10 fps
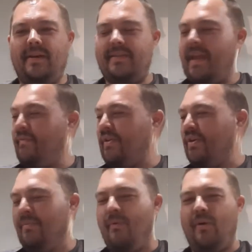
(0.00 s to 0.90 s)
David
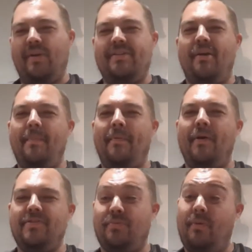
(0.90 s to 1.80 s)
Gilmour guitar
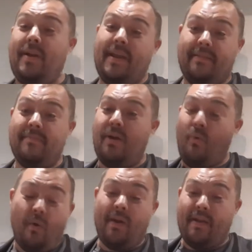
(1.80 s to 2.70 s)
parts or any
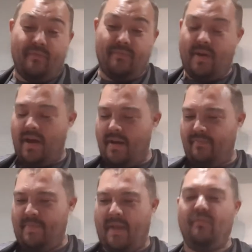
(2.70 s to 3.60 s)

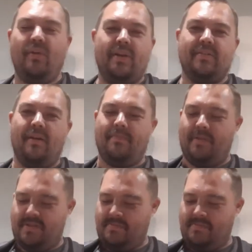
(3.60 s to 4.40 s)
Pink Floyd guitar parts,